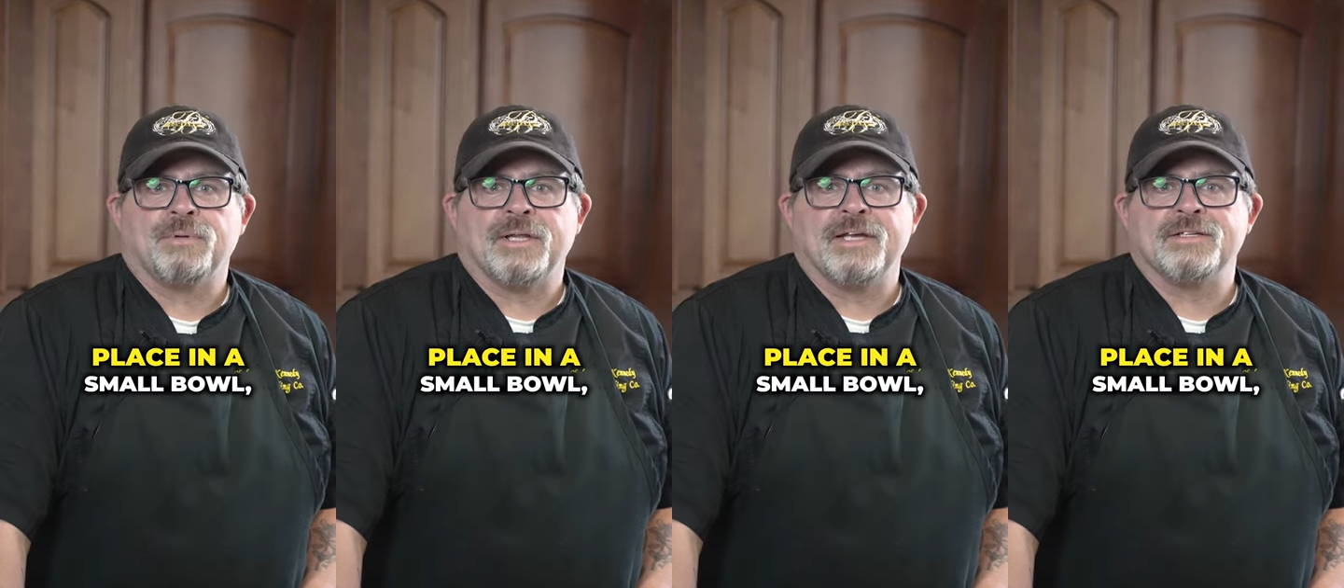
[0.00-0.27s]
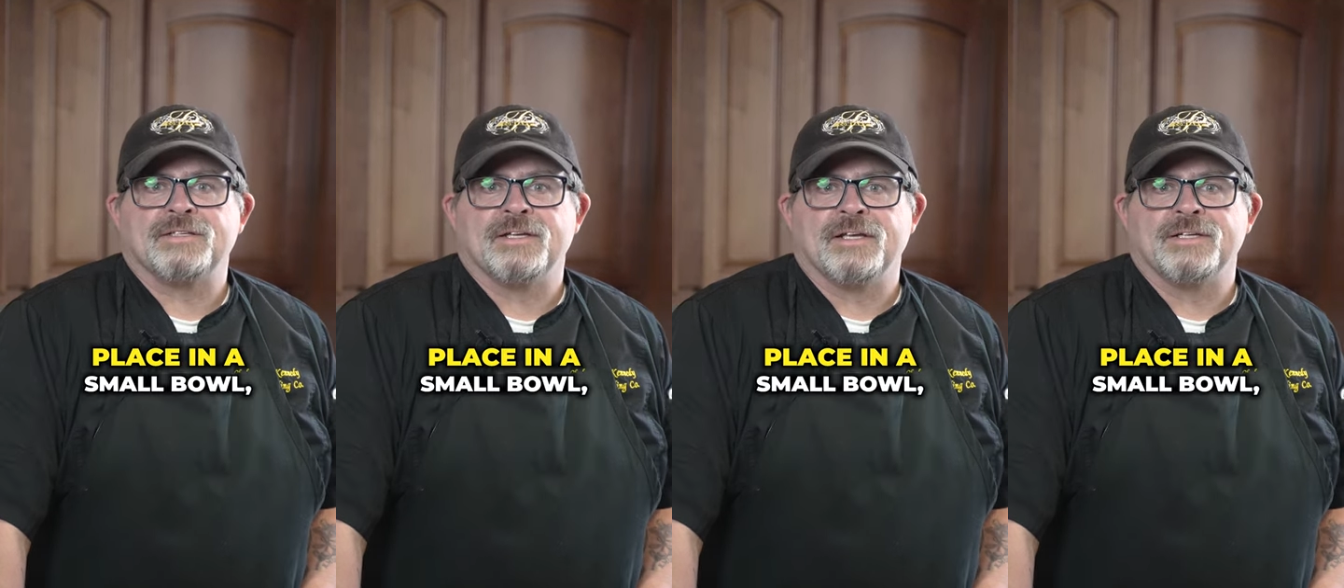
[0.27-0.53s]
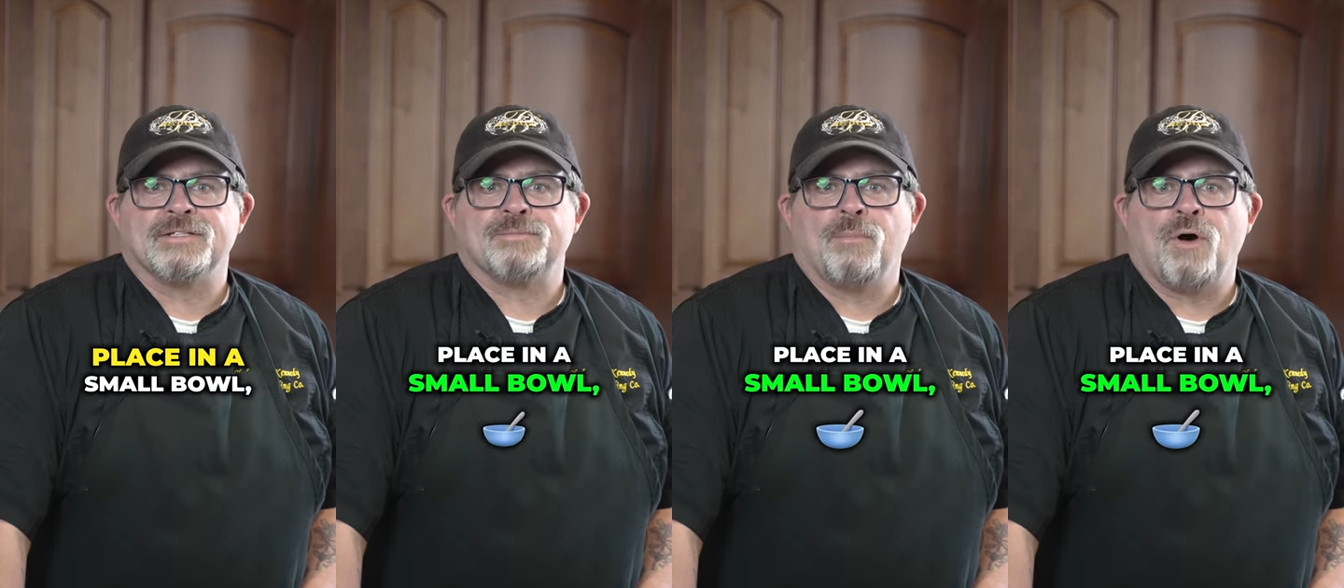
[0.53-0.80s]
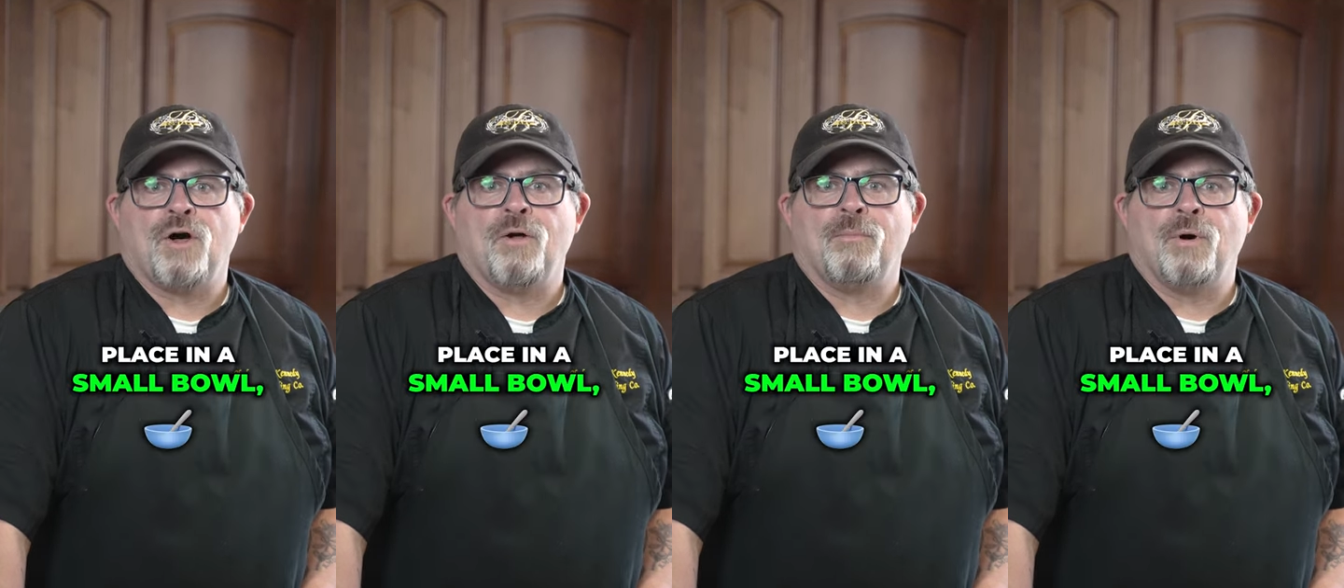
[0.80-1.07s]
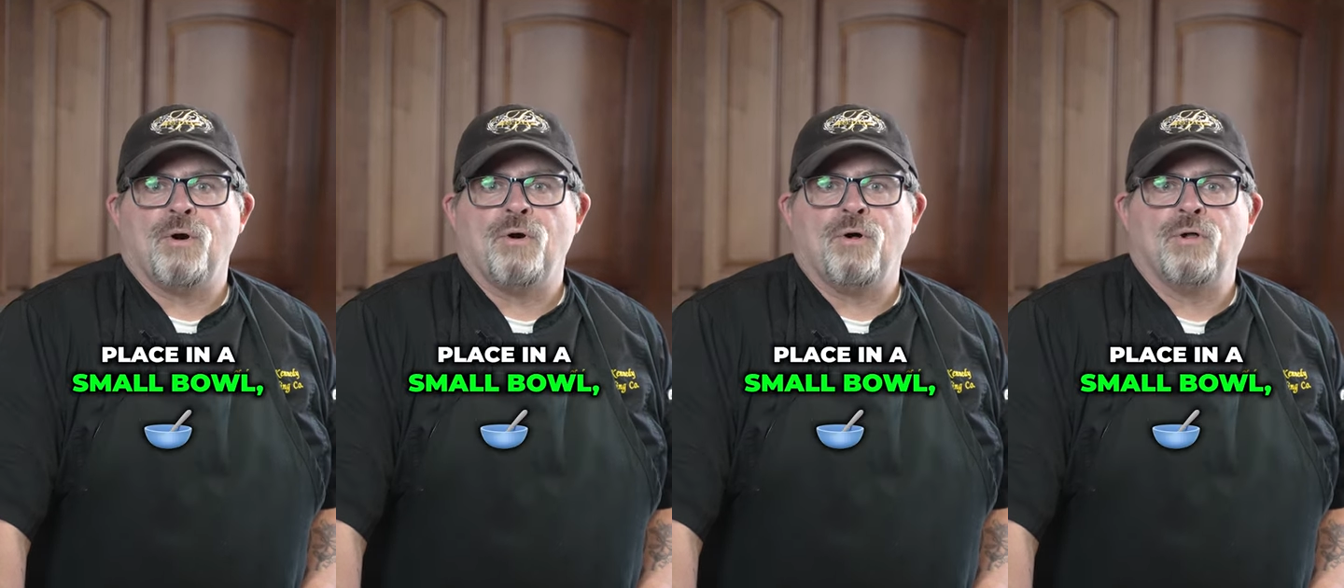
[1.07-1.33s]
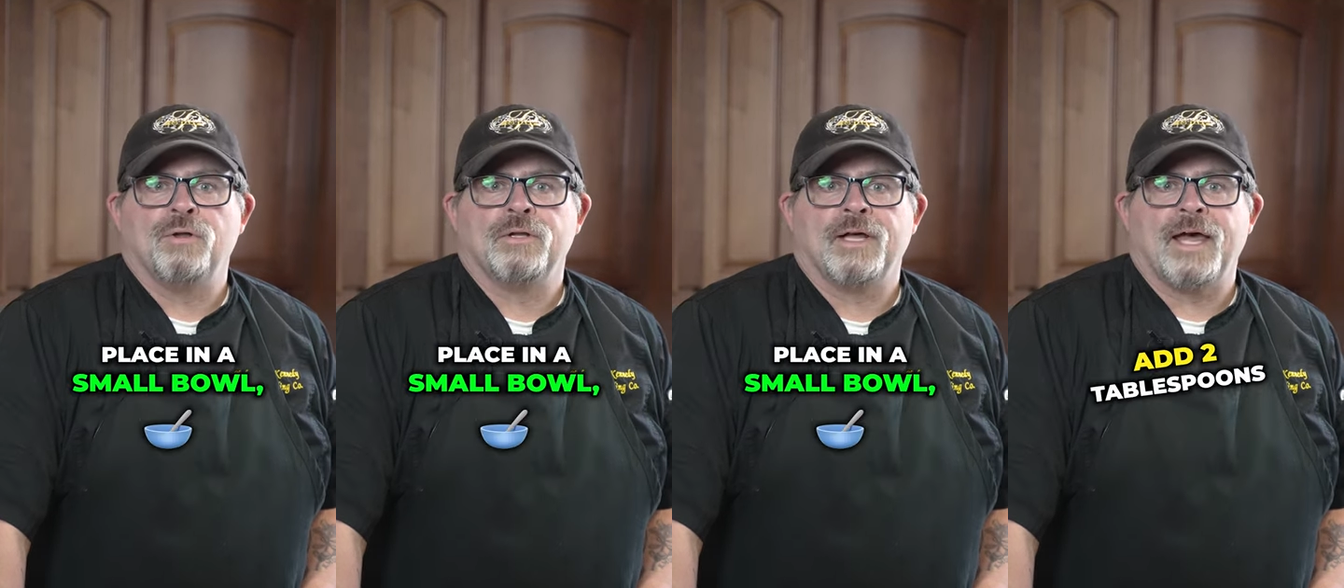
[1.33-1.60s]
place in a small
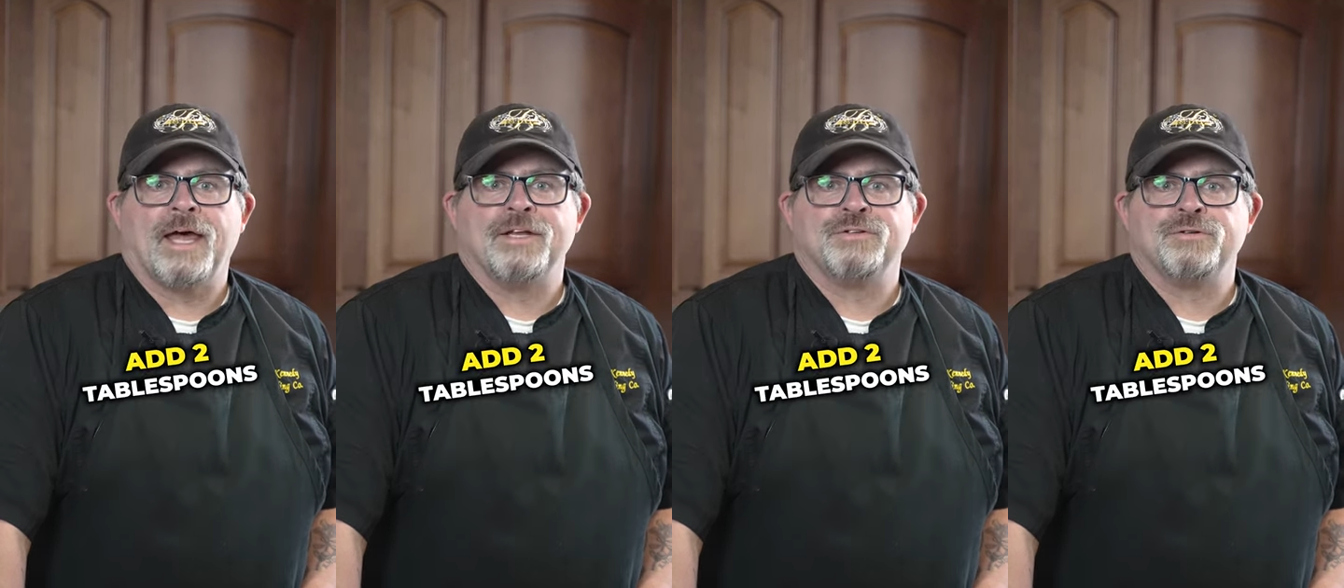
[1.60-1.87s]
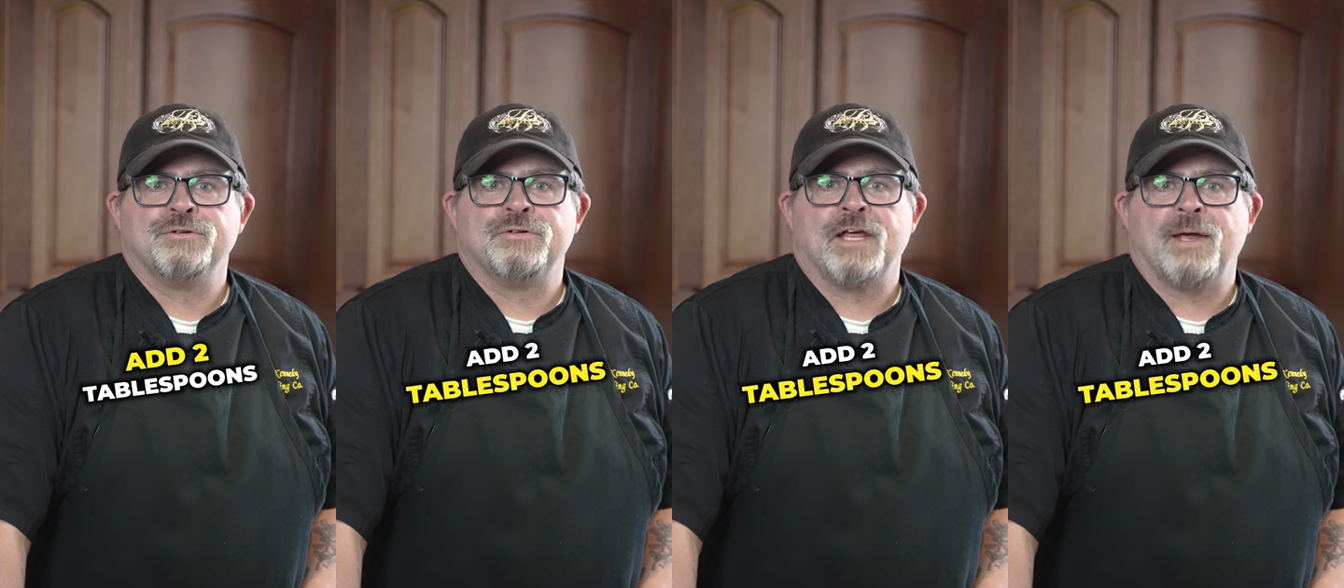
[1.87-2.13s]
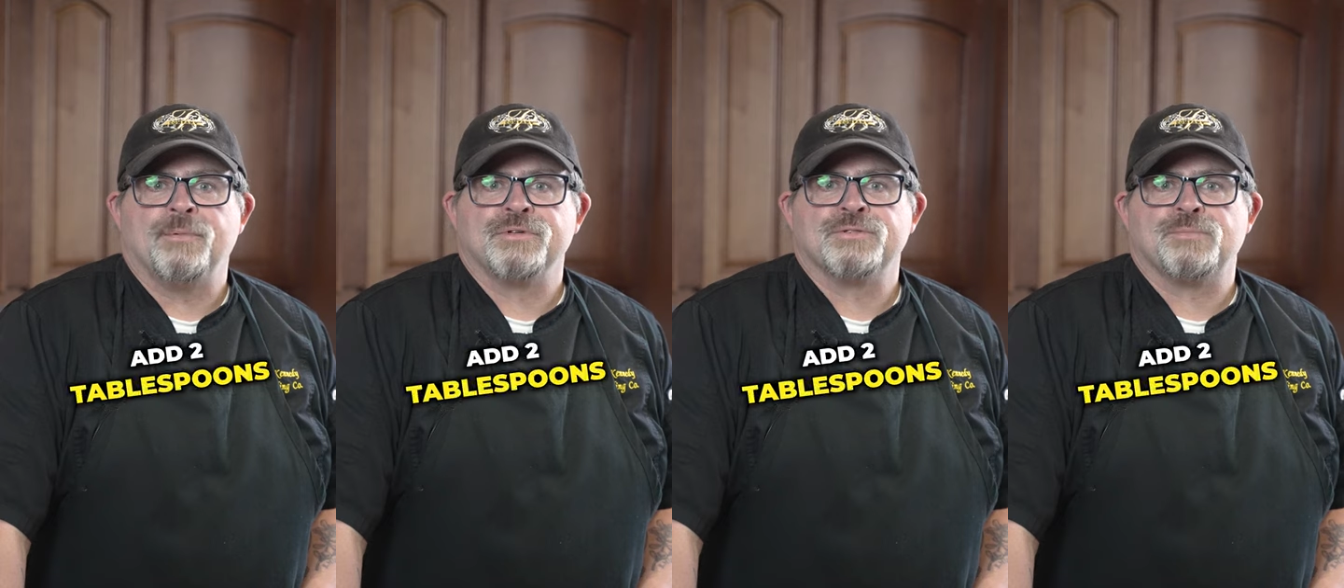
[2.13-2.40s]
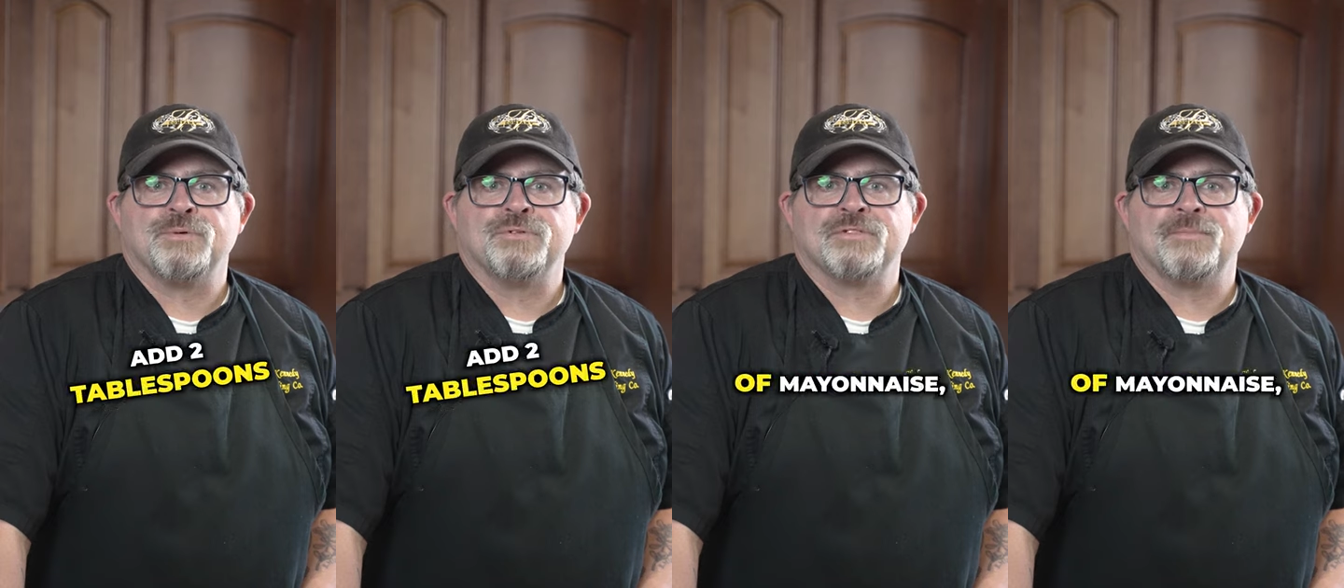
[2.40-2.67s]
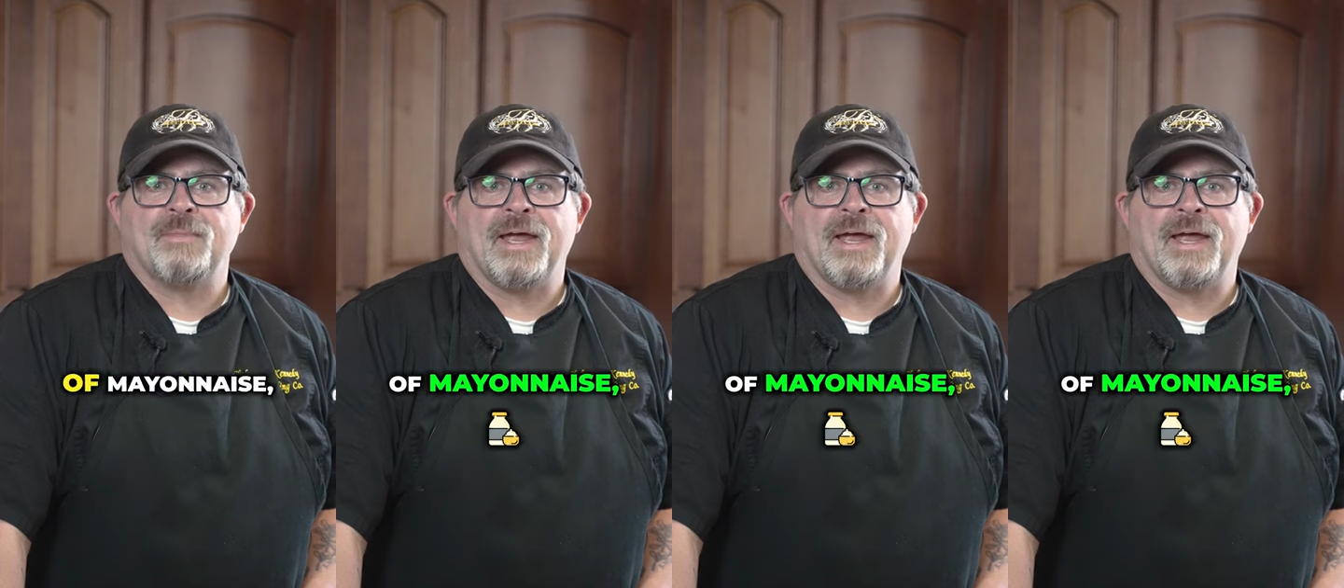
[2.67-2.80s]
bowl, add two tablespoons of